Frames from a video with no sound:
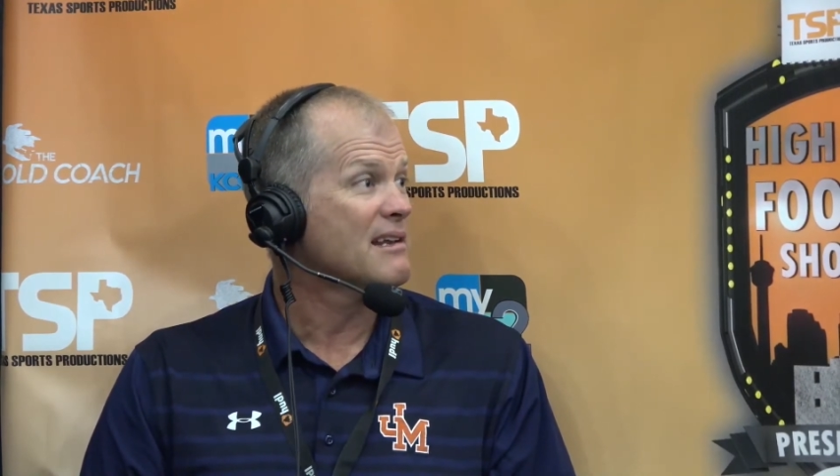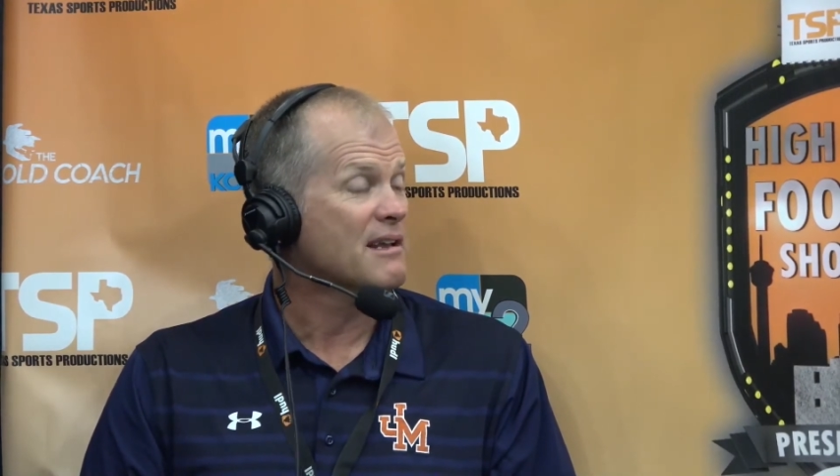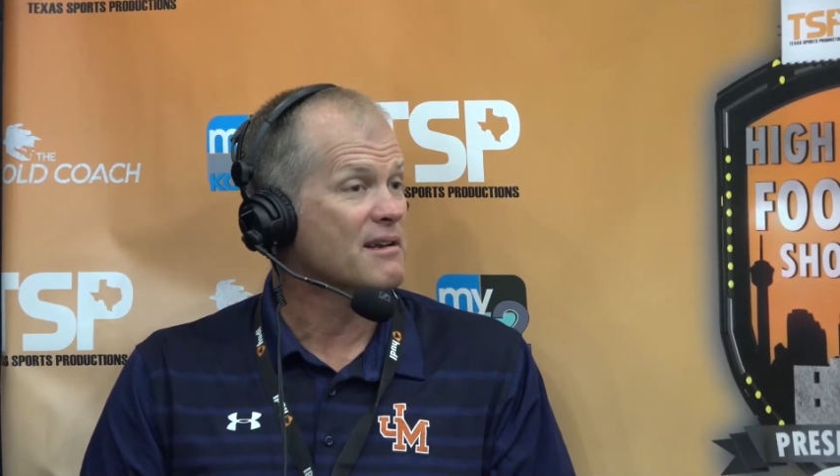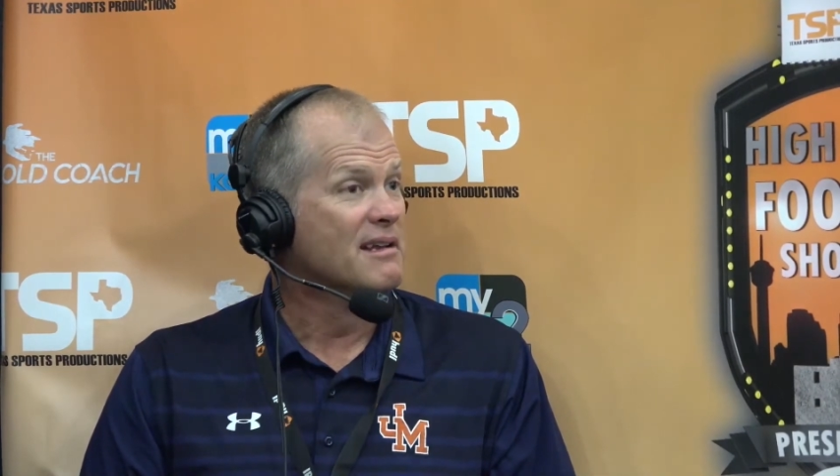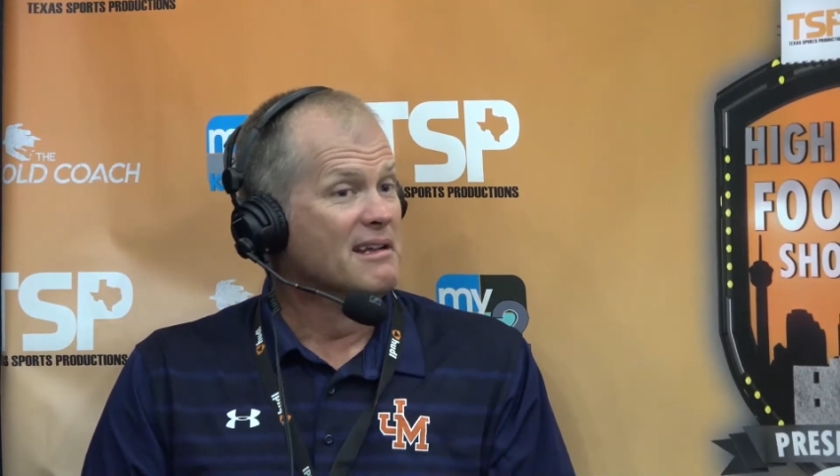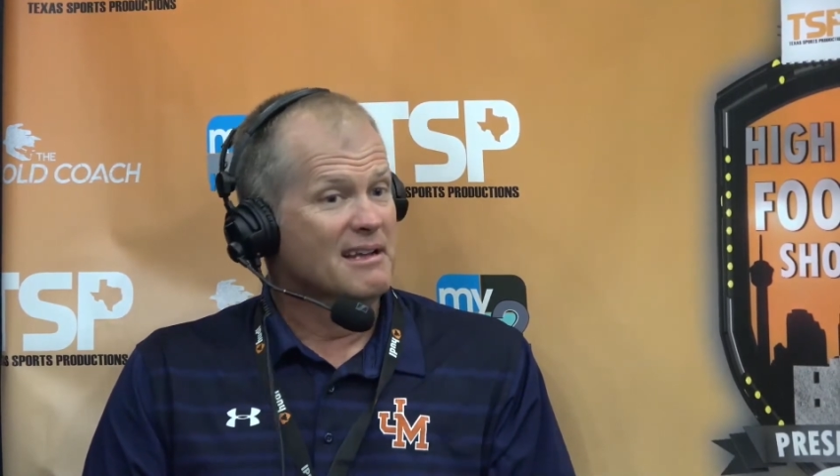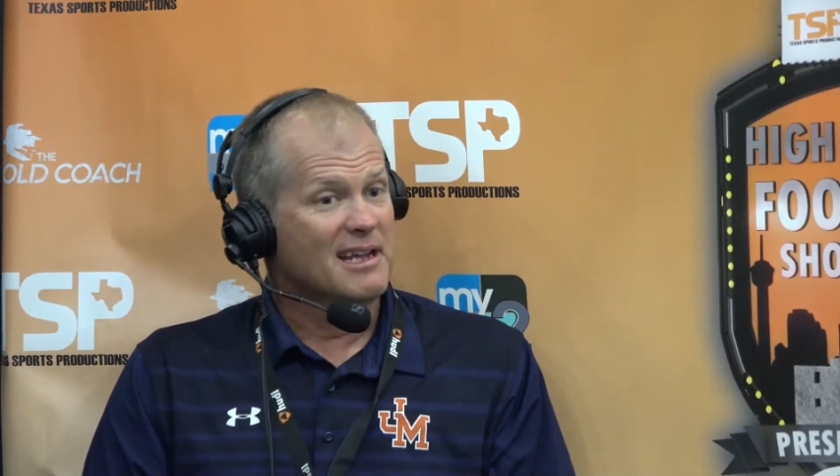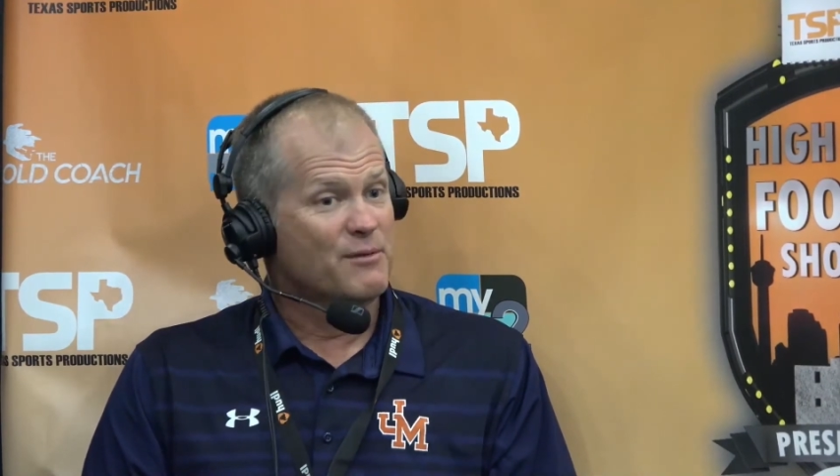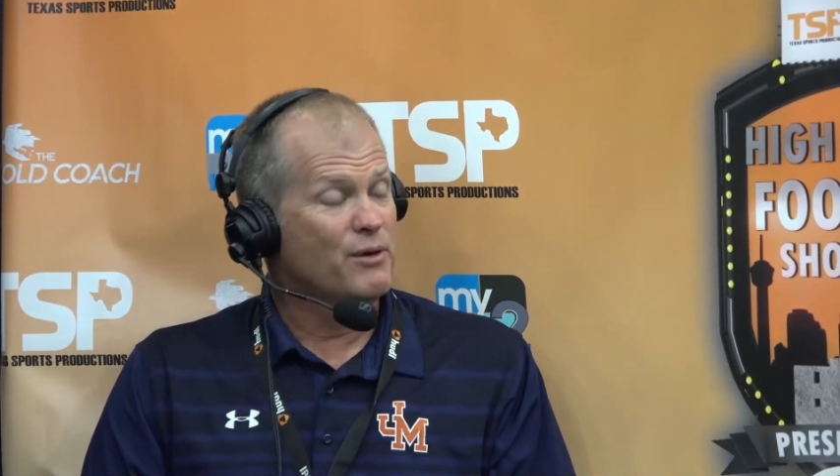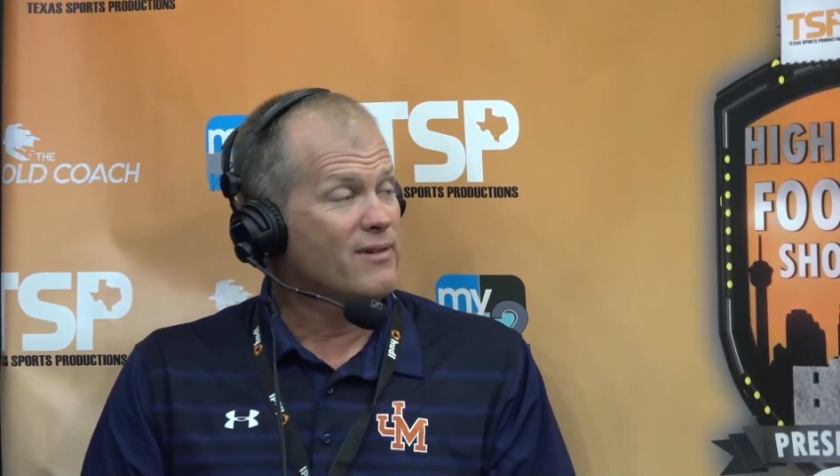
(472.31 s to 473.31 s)
And
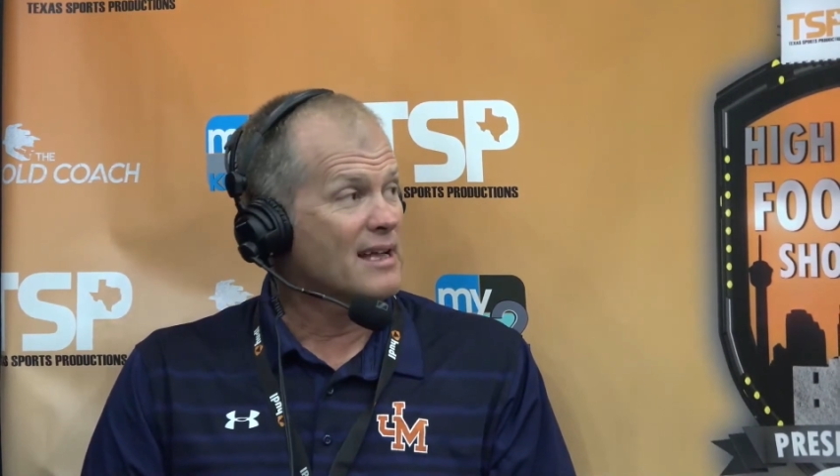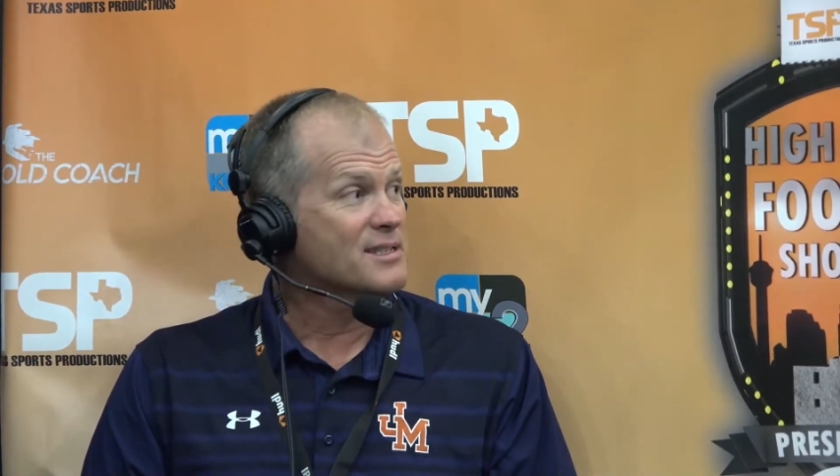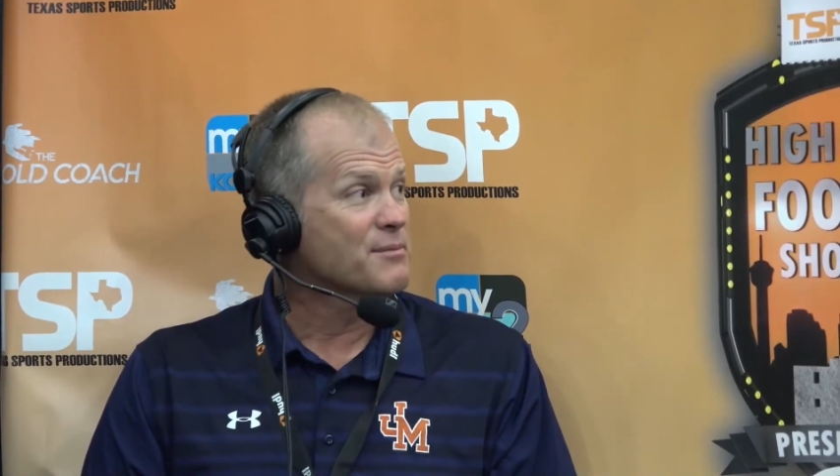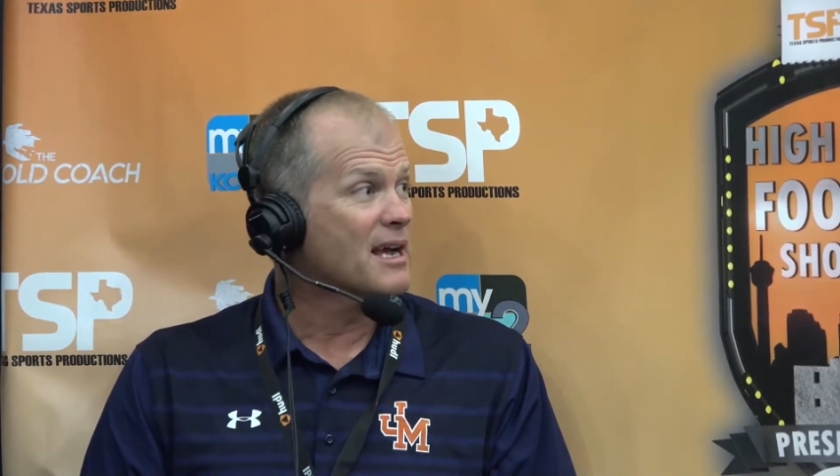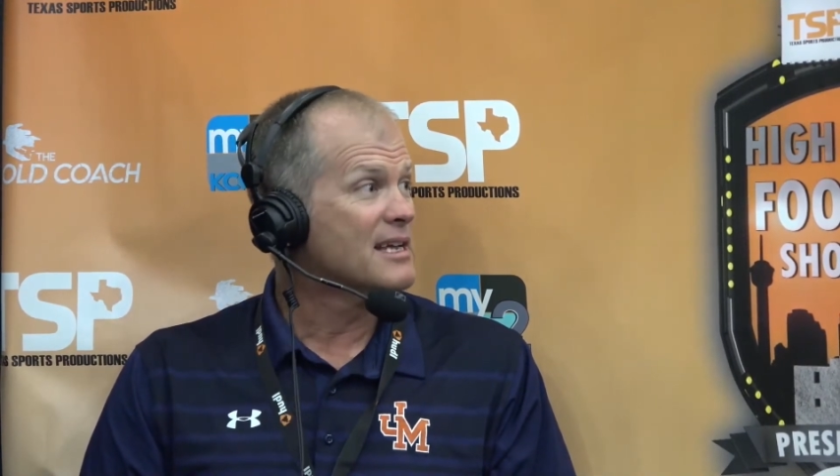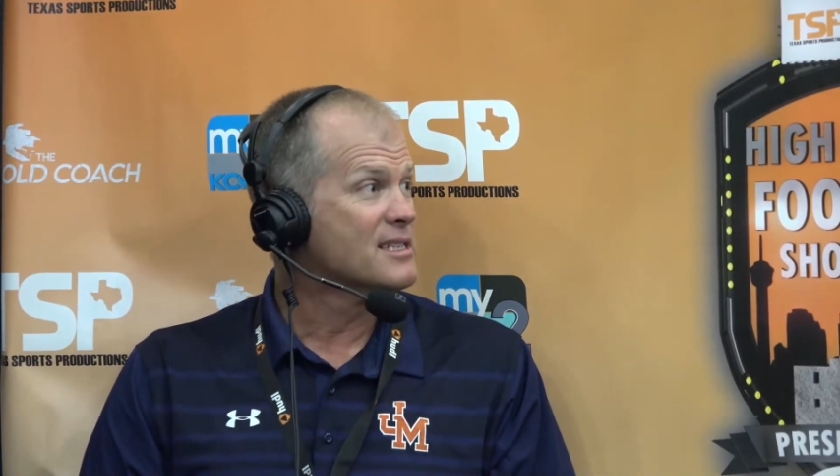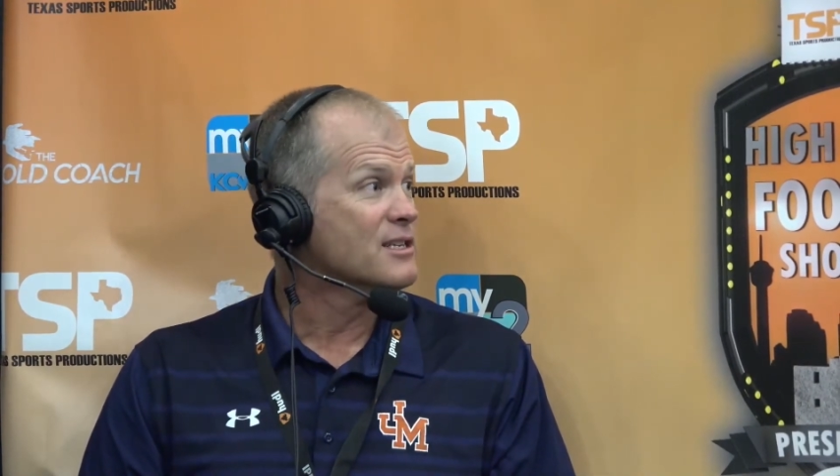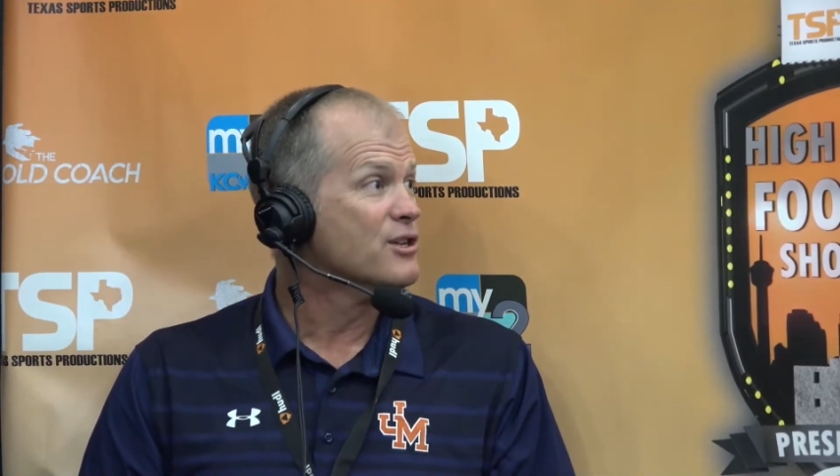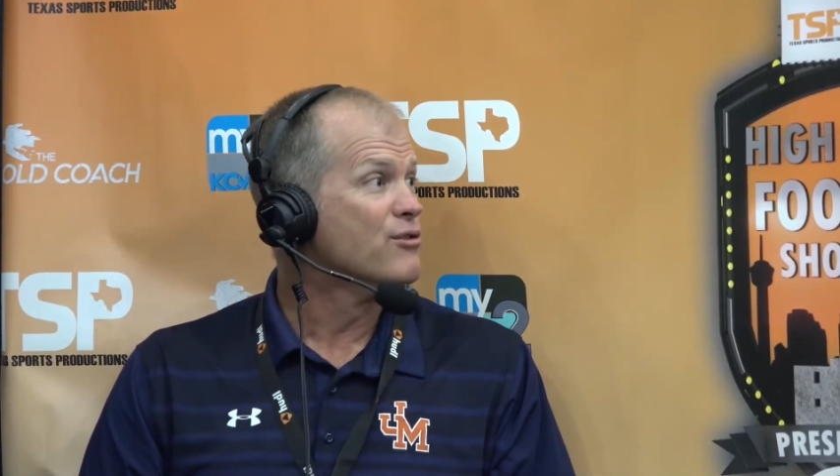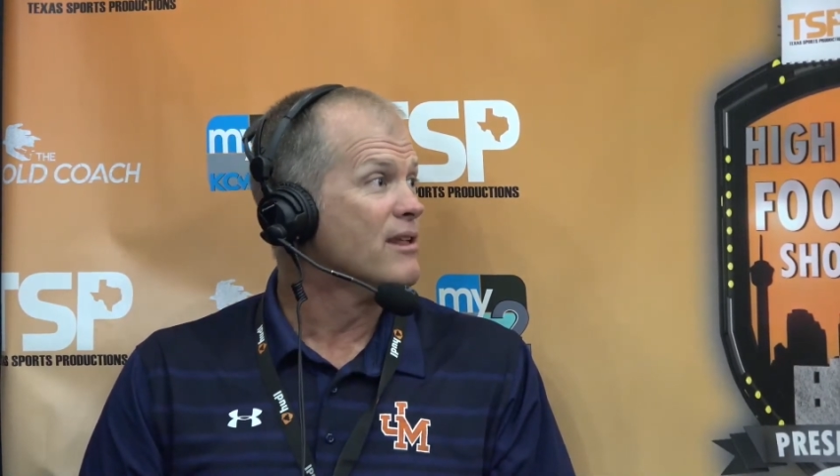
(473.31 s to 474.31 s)
we've got some guys
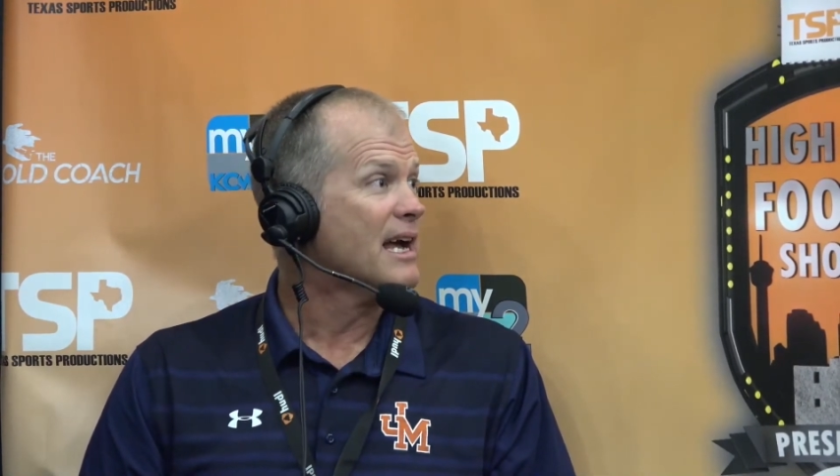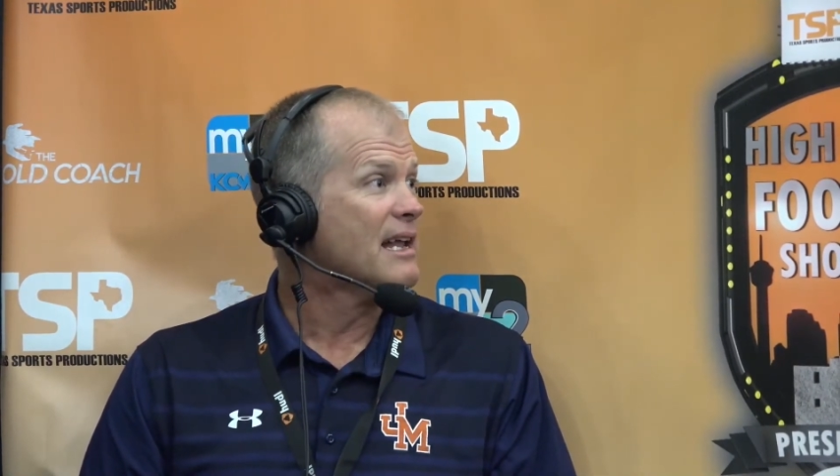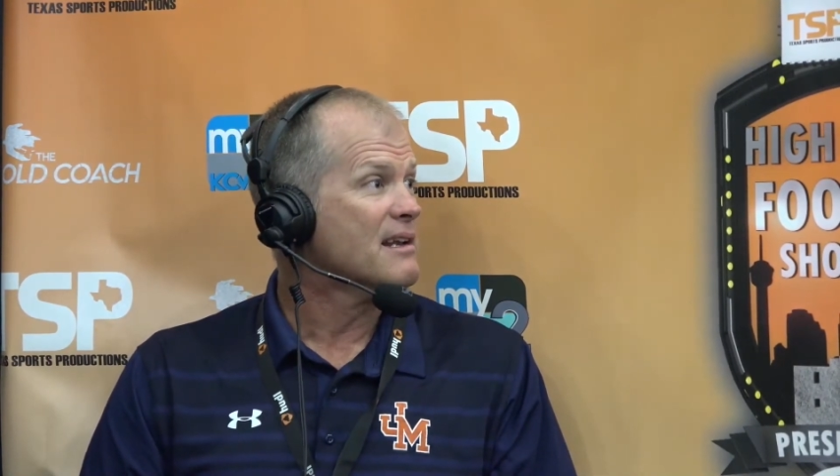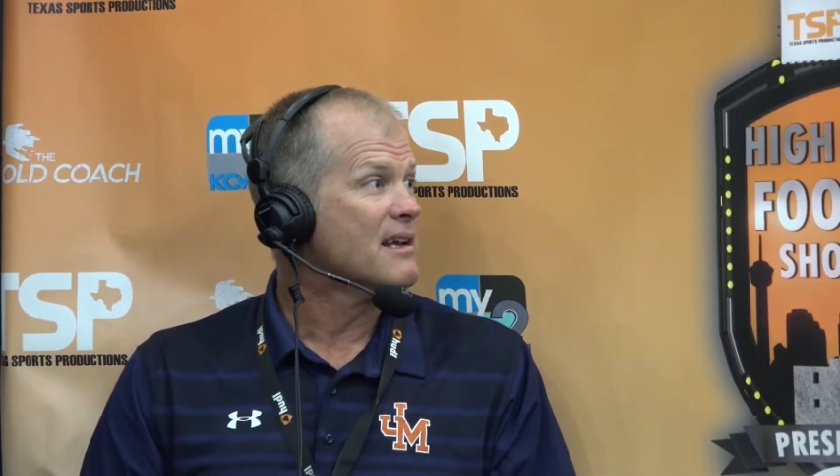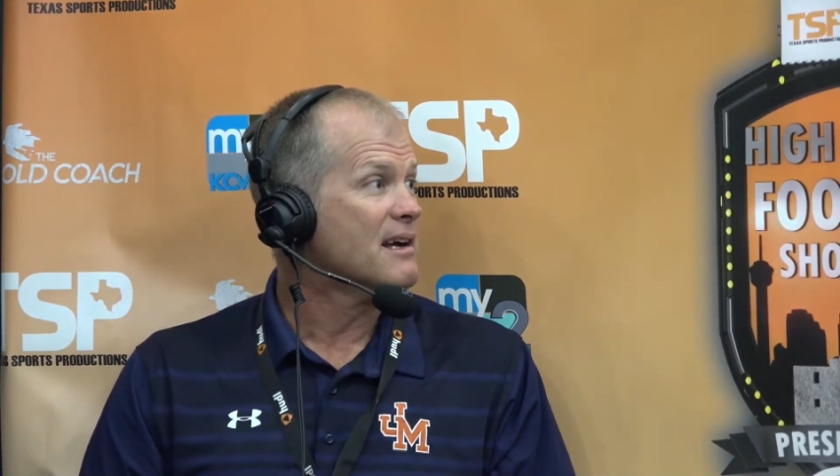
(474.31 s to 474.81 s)
that do that.